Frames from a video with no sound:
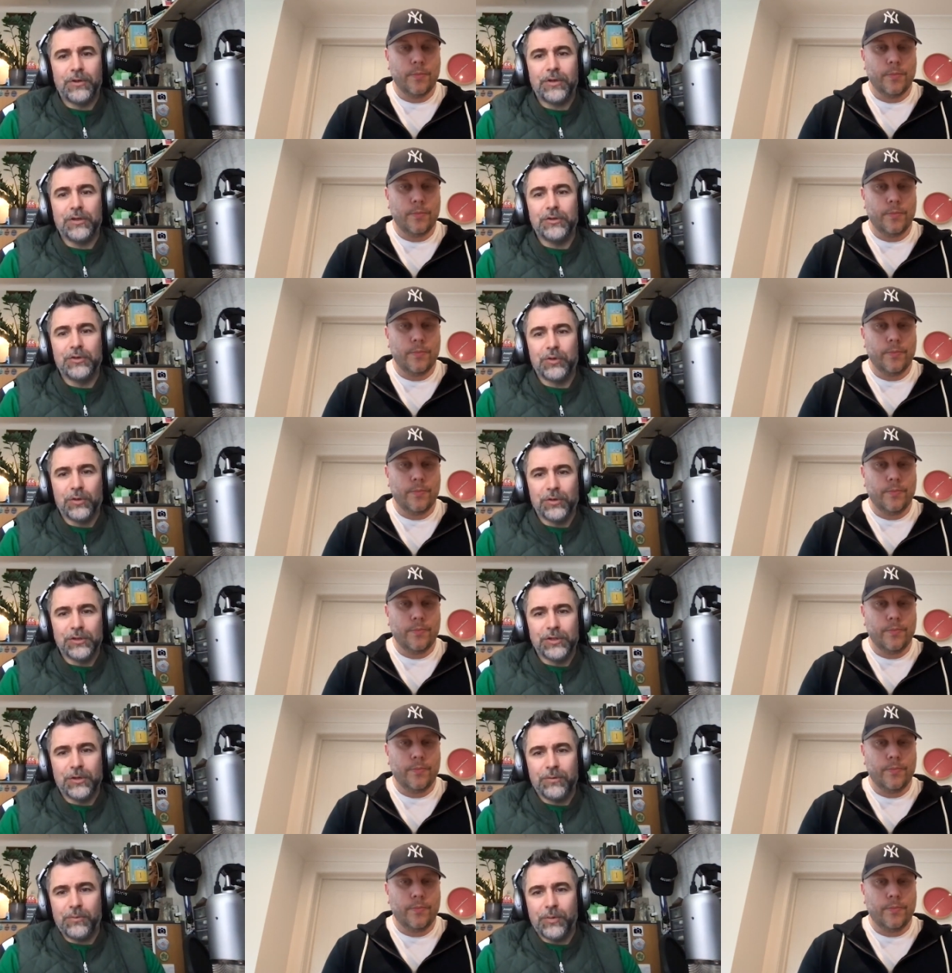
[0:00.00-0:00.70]
Speaker 1: put
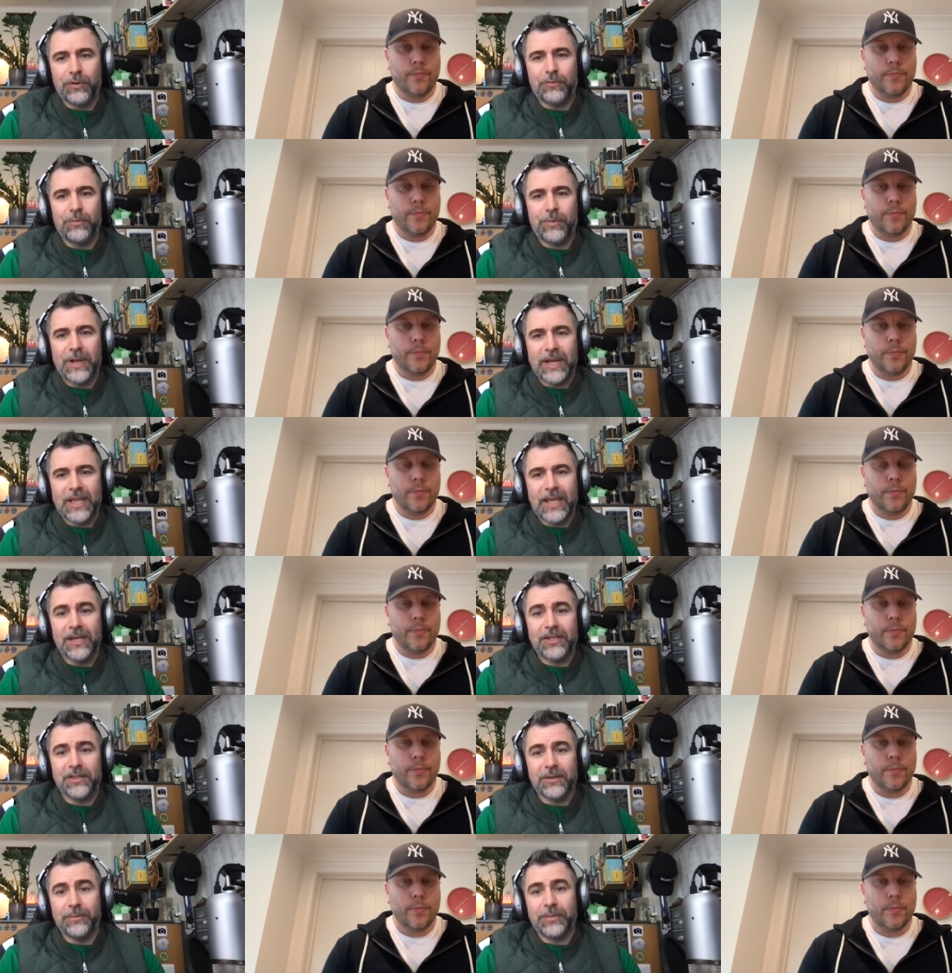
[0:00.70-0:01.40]
controls or put
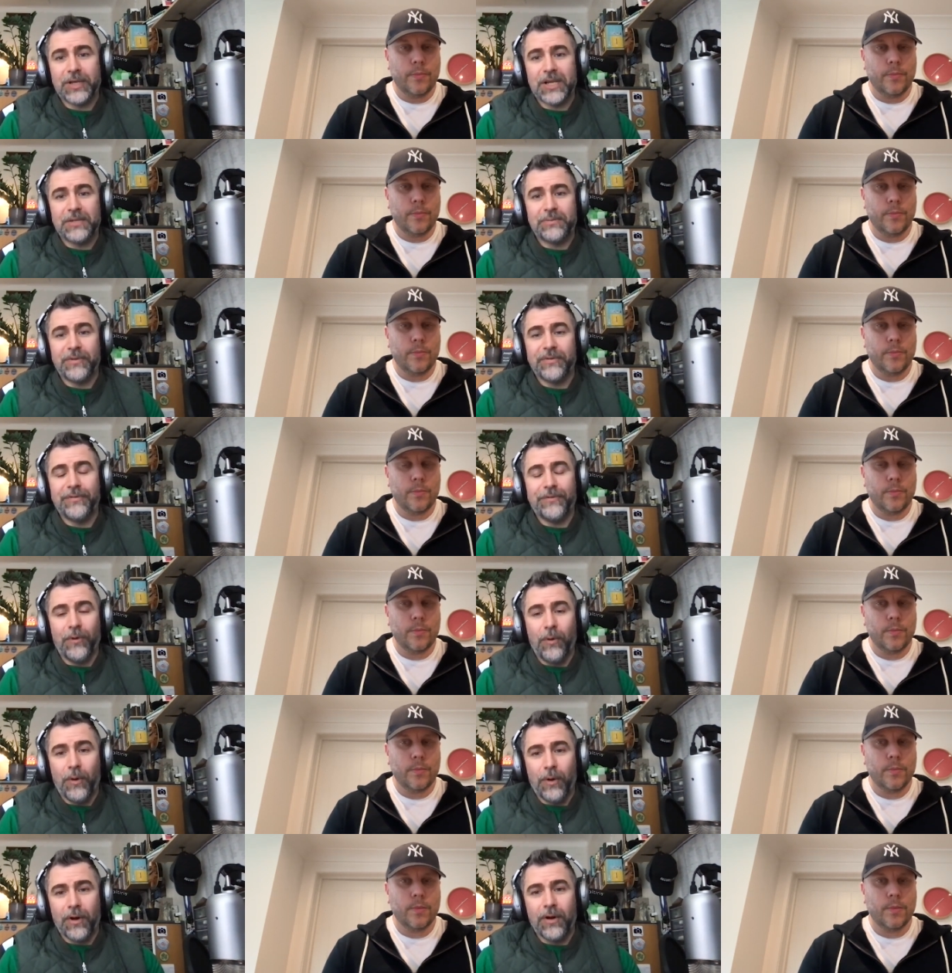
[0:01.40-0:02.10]
mitigation in place
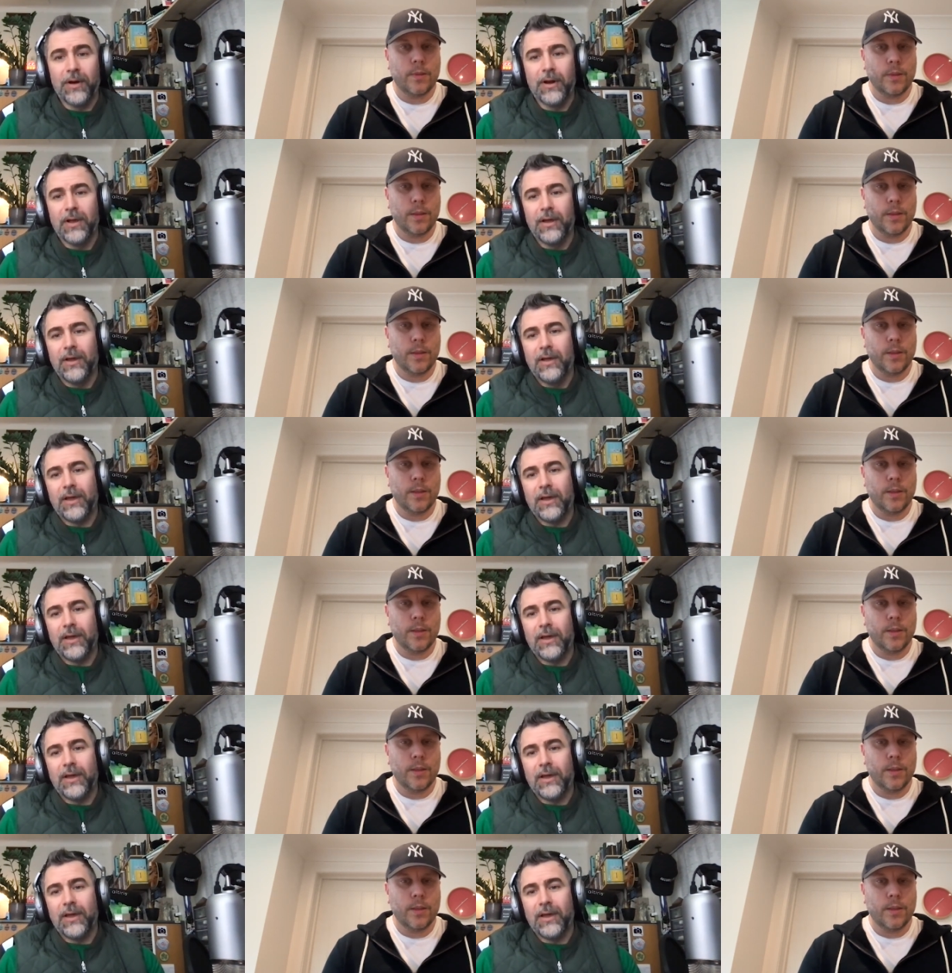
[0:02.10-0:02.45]
before